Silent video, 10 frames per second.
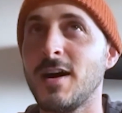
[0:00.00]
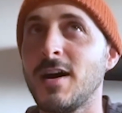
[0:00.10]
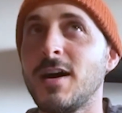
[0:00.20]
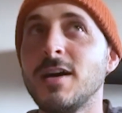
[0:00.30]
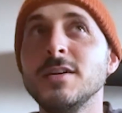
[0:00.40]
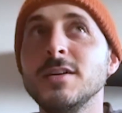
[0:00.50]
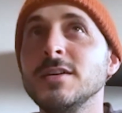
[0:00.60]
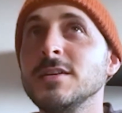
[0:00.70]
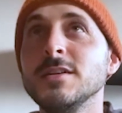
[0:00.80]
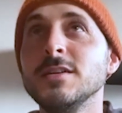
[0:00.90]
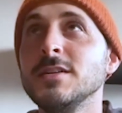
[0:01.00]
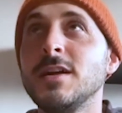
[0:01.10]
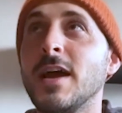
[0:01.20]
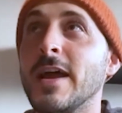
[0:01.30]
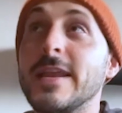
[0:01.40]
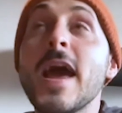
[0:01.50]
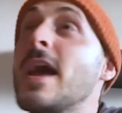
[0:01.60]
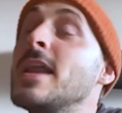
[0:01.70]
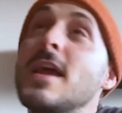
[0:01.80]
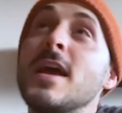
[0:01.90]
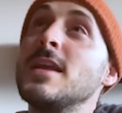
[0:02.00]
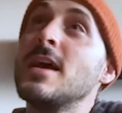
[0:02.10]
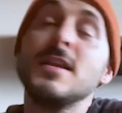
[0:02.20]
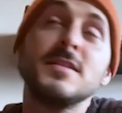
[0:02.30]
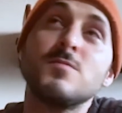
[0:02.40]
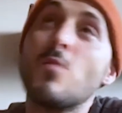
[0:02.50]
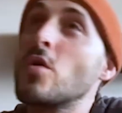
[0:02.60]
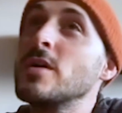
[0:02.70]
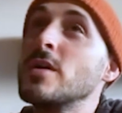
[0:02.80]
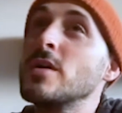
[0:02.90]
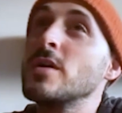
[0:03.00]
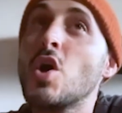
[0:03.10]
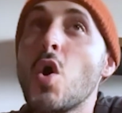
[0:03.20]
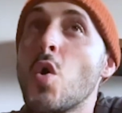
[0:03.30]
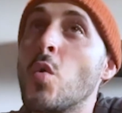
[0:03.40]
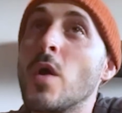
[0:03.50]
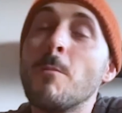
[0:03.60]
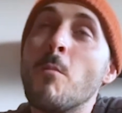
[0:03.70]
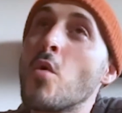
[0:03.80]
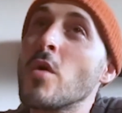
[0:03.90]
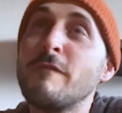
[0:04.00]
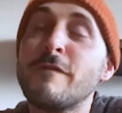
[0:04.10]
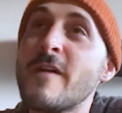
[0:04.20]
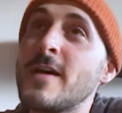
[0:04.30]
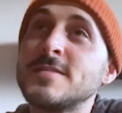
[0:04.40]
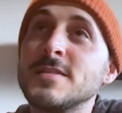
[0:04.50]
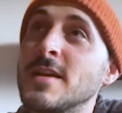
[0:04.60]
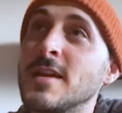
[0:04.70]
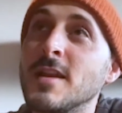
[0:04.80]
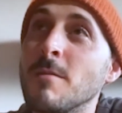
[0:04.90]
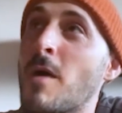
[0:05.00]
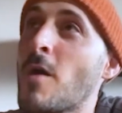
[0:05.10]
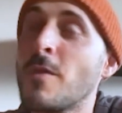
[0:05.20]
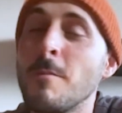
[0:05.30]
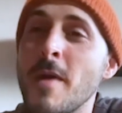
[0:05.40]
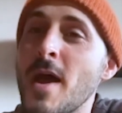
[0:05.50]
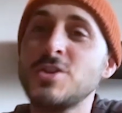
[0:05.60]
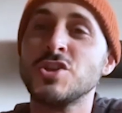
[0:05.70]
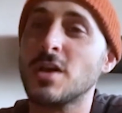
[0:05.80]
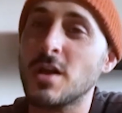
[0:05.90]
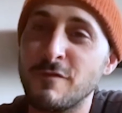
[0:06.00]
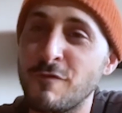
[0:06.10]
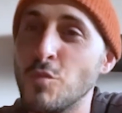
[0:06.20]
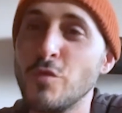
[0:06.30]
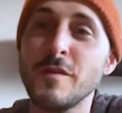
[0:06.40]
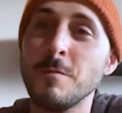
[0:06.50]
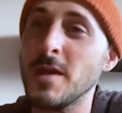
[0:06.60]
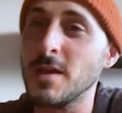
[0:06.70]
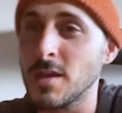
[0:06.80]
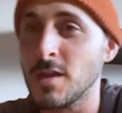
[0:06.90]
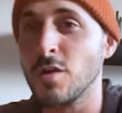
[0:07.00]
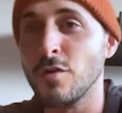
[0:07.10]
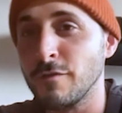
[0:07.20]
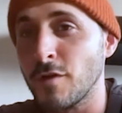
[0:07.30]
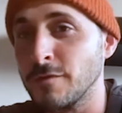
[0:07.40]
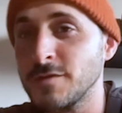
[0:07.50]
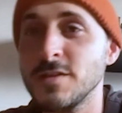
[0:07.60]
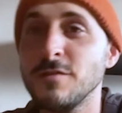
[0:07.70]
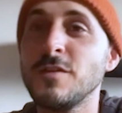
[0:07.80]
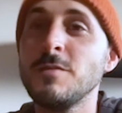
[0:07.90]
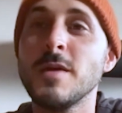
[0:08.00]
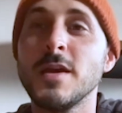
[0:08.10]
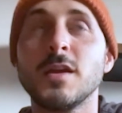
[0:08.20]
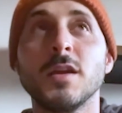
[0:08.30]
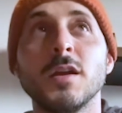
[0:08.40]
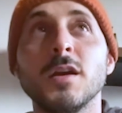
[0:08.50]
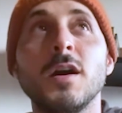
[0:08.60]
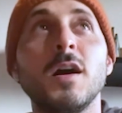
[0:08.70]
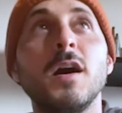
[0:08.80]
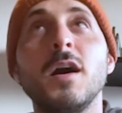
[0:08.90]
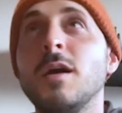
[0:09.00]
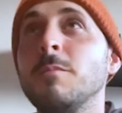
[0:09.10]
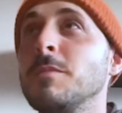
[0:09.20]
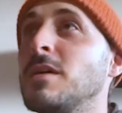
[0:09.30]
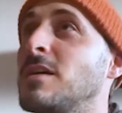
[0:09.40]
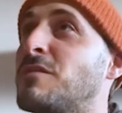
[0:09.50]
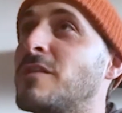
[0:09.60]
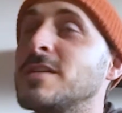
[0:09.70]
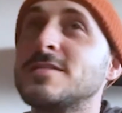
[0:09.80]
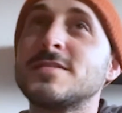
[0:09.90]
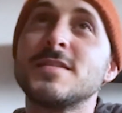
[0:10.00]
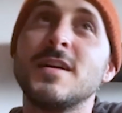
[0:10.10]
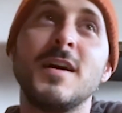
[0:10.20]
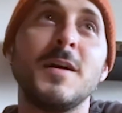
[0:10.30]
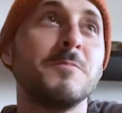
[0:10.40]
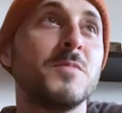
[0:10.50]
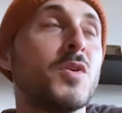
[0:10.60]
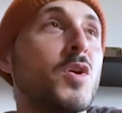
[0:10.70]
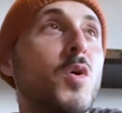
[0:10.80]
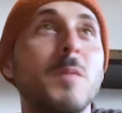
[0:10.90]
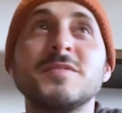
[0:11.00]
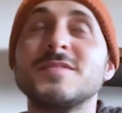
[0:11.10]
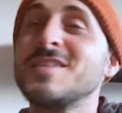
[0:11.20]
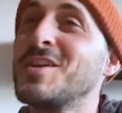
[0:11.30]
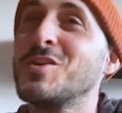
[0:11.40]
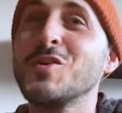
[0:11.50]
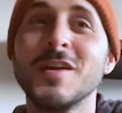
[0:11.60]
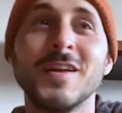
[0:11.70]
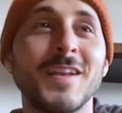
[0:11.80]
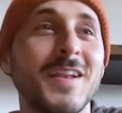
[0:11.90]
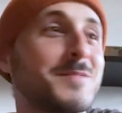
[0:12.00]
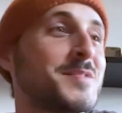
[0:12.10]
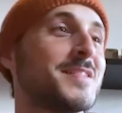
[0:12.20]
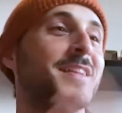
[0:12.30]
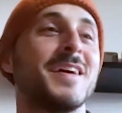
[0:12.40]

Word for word: uh, uh, and yeah, and and and as more as I go, more I'm fascinated about the magic of movie making, of, of T V making. Um, if it's um, you know, I'm still learning, and I'm still